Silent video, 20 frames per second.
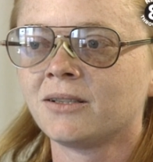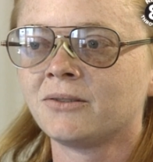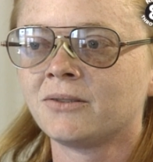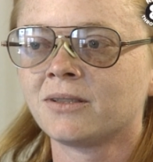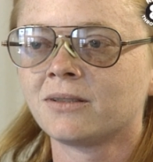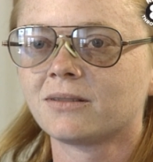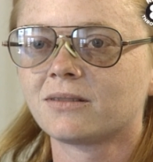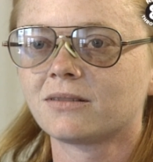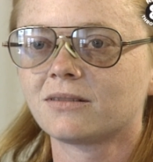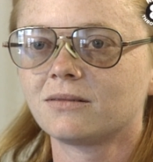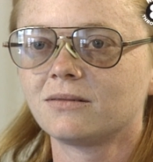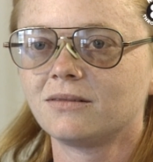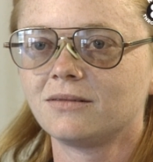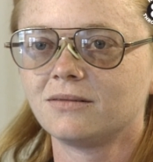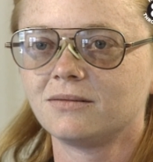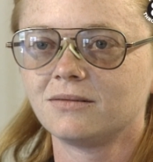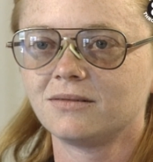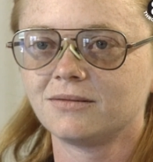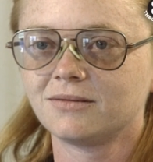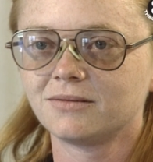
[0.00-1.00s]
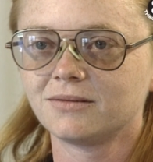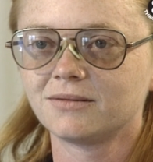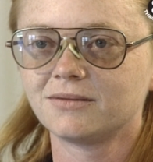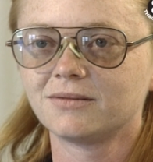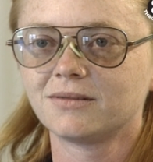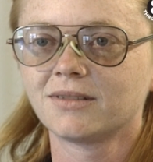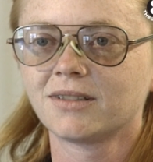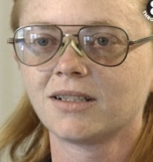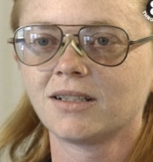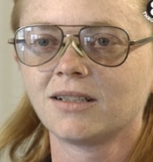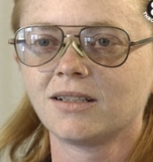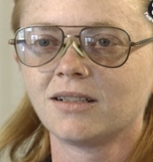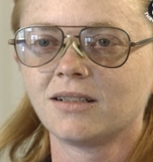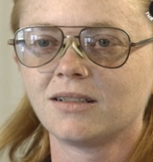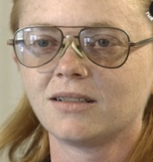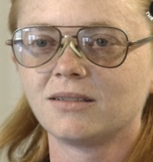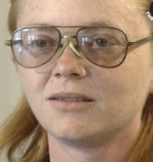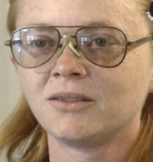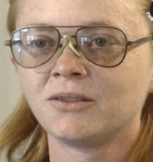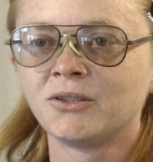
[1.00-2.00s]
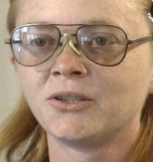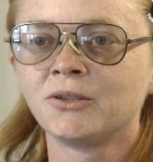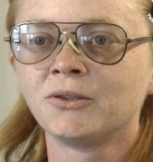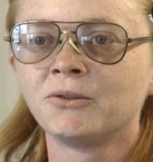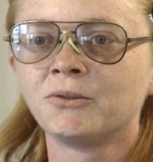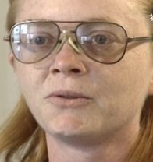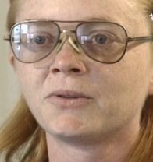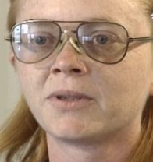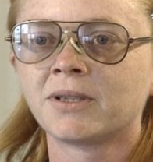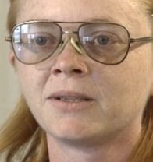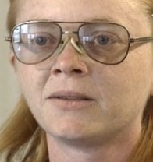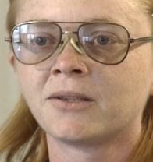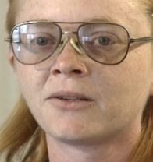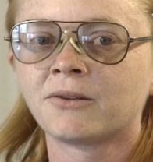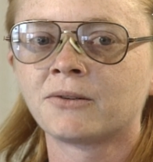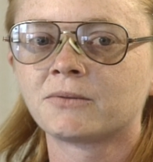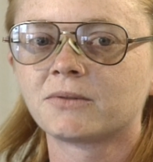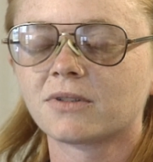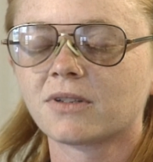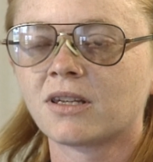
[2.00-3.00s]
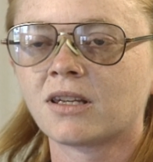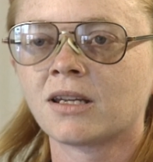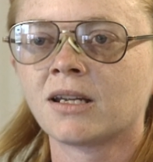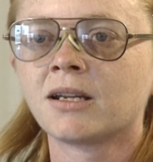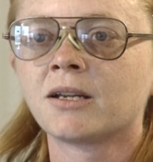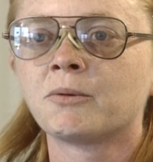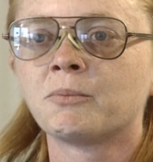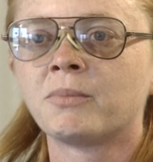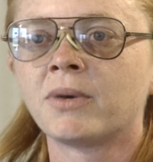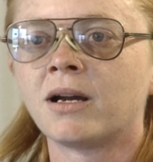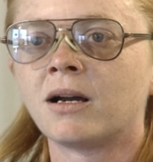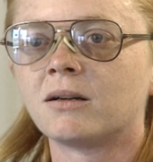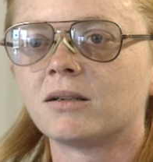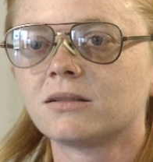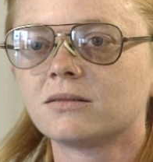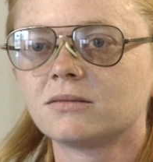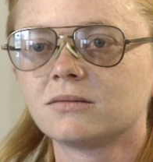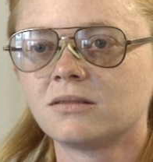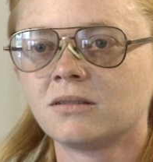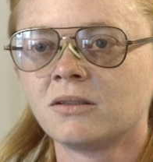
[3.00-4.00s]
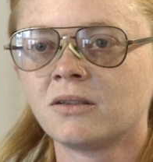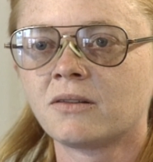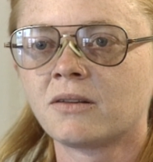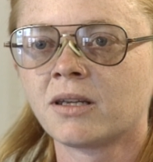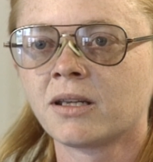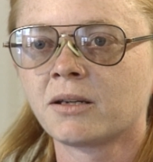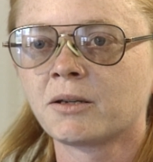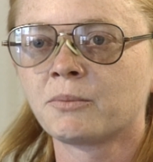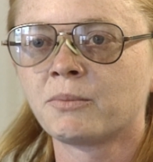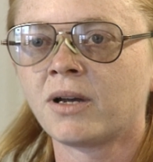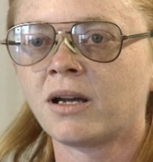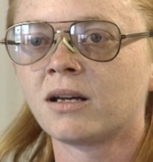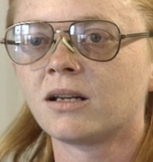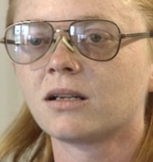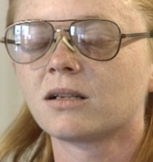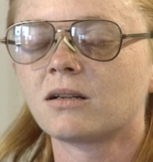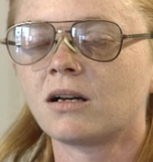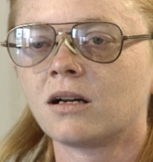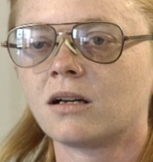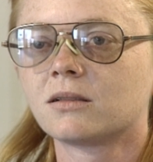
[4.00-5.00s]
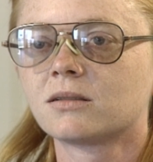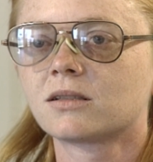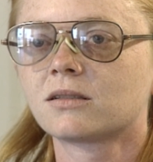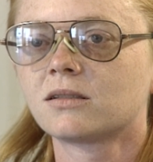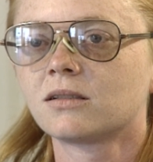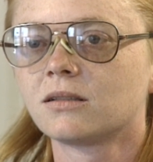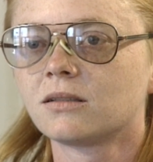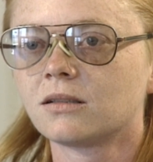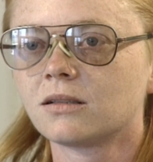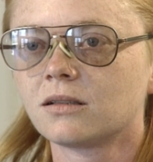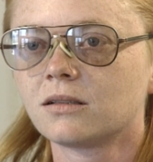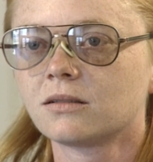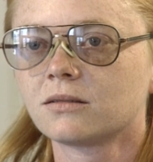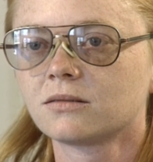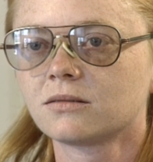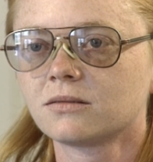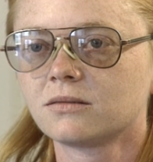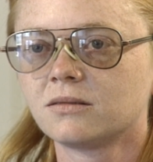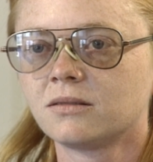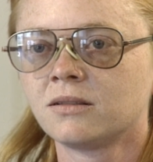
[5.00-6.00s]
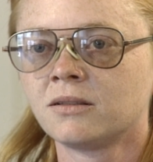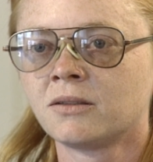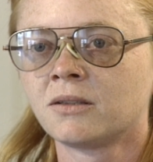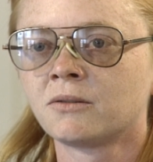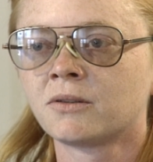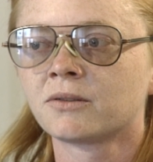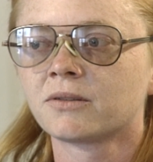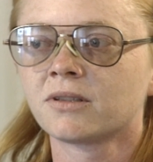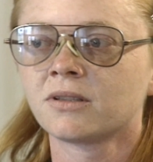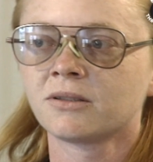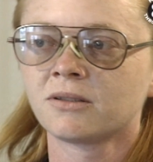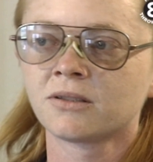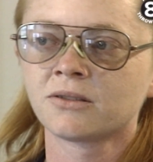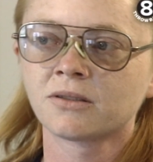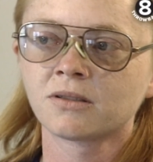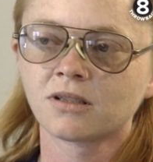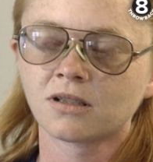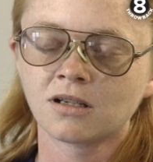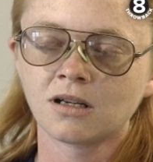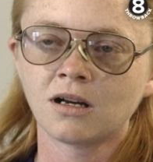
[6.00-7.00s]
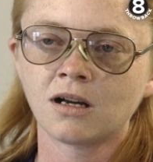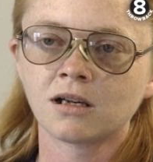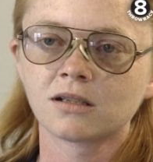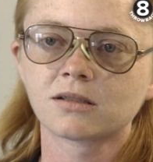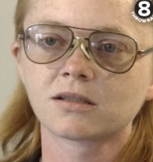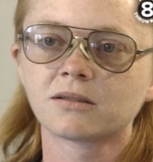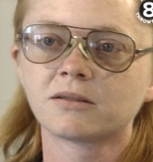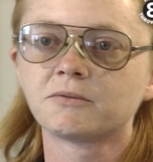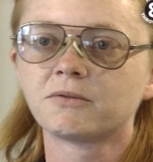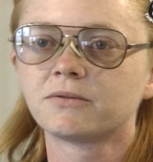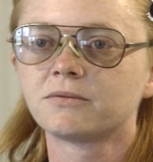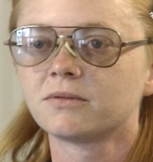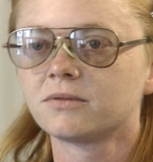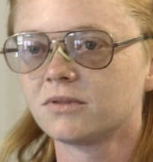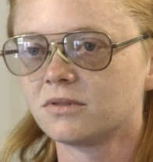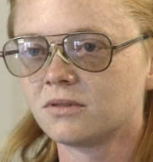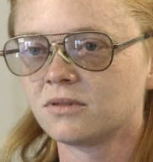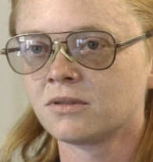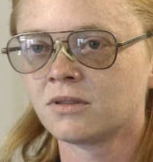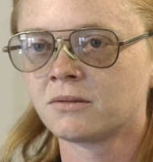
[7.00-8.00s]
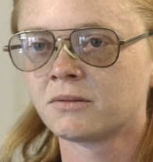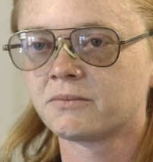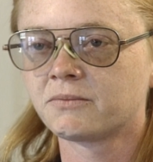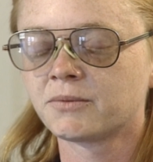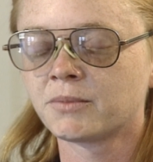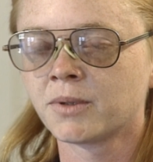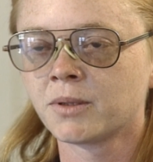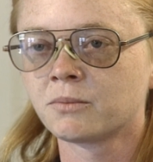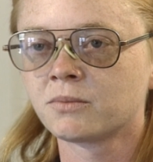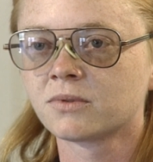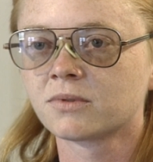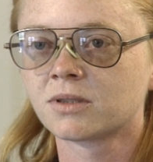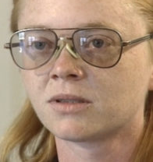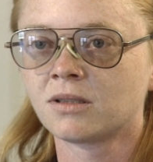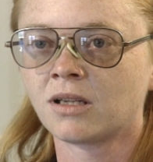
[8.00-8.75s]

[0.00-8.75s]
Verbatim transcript: you just do and don't think about. You think about it constantly. You know, you're the cause of, of people's